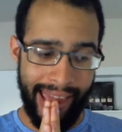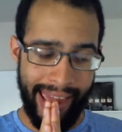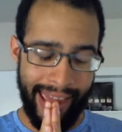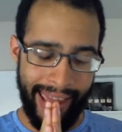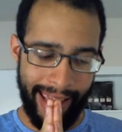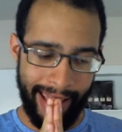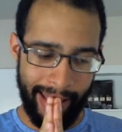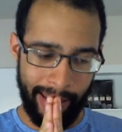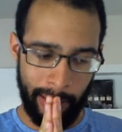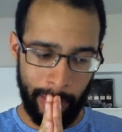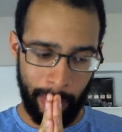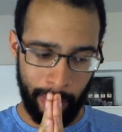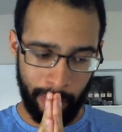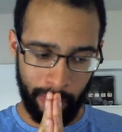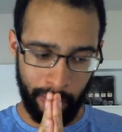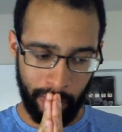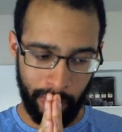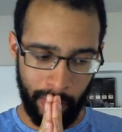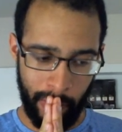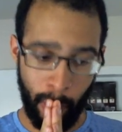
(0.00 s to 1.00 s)

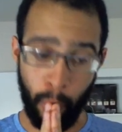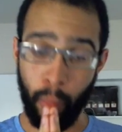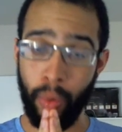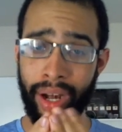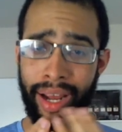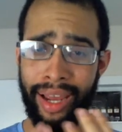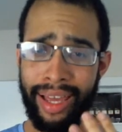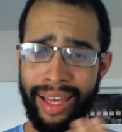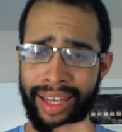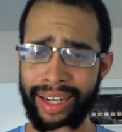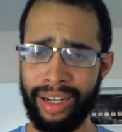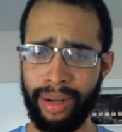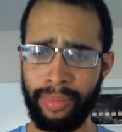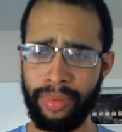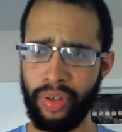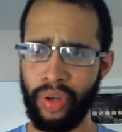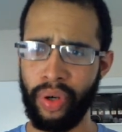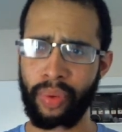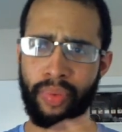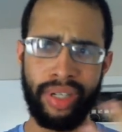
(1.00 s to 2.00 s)
And what I ended
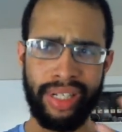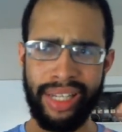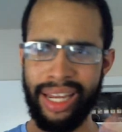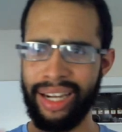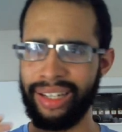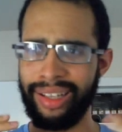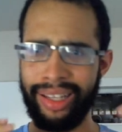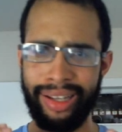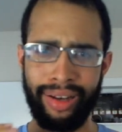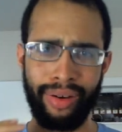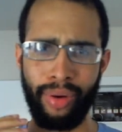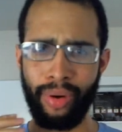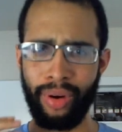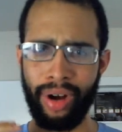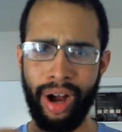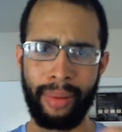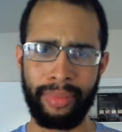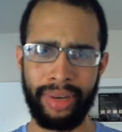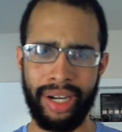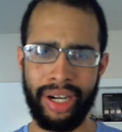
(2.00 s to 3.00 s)
up doing was kind of like a whole
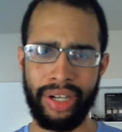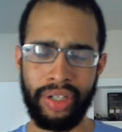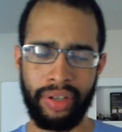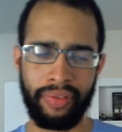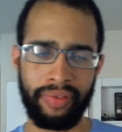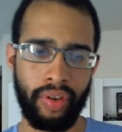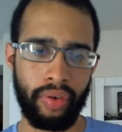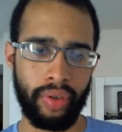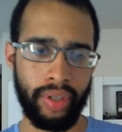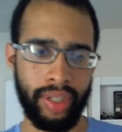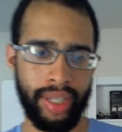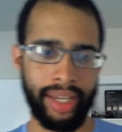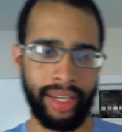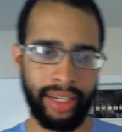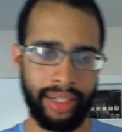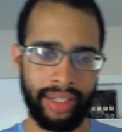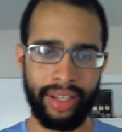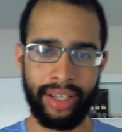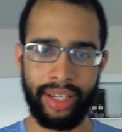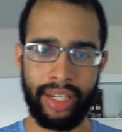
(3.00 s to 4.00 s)
combination of those
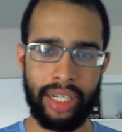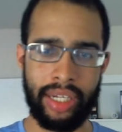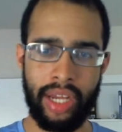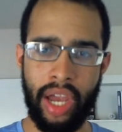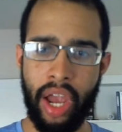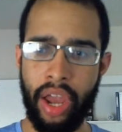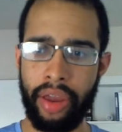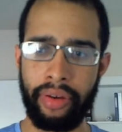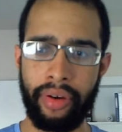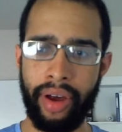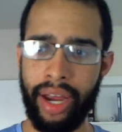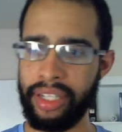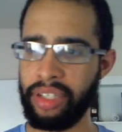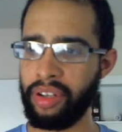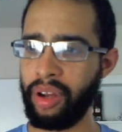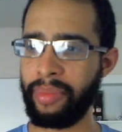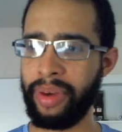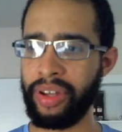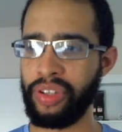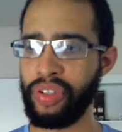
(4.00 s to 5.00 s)
things, because I
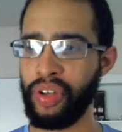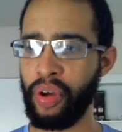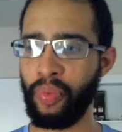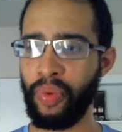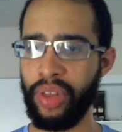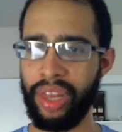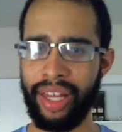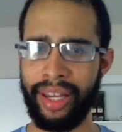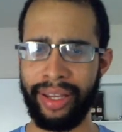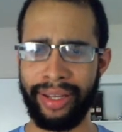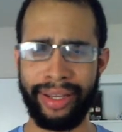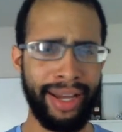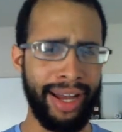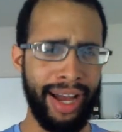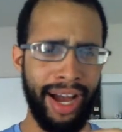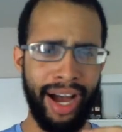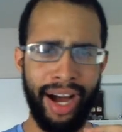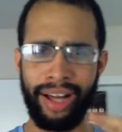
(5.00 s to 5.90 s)
saw myself with like